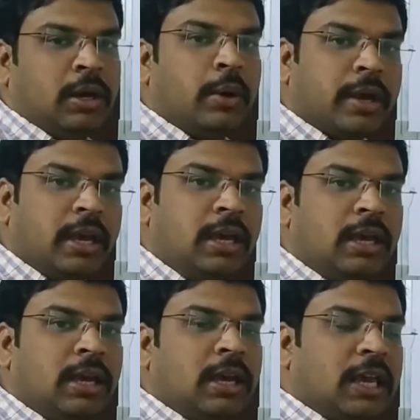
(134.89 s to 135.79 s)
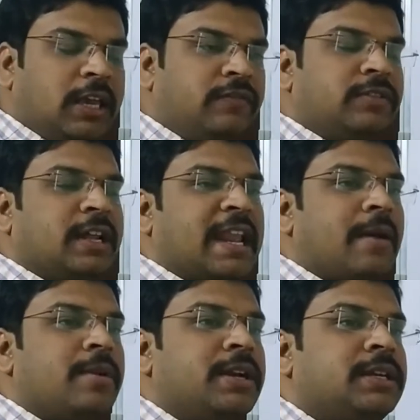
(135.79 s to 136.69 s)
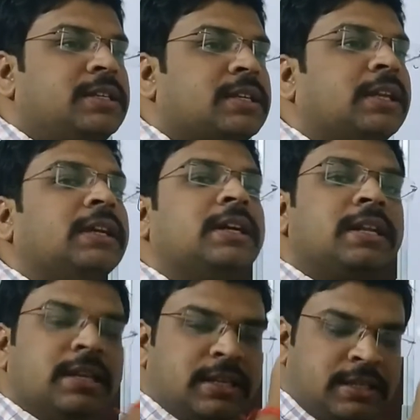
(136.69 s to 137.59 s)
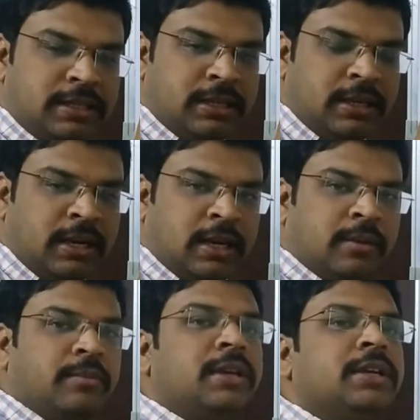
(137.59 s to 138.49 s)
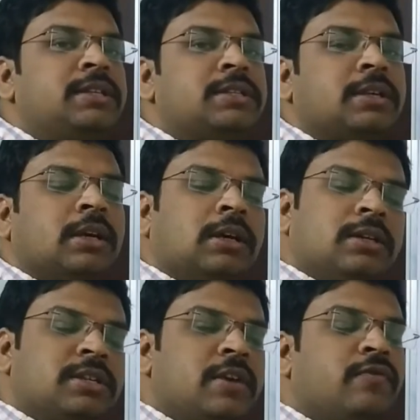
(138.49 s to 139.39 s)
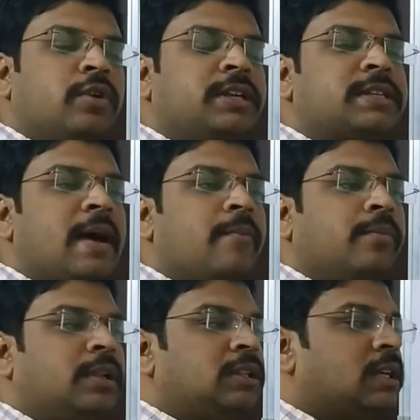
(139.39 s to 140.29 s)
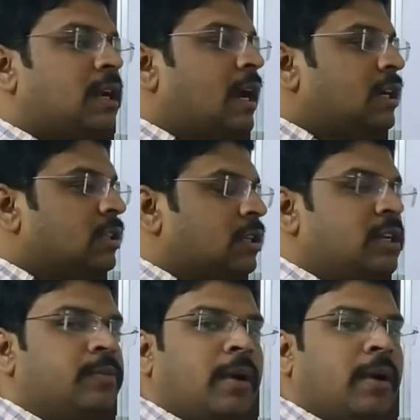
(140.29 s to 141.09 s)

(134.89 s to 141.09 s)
Okay, if the liabilities increase, means say for example there are 3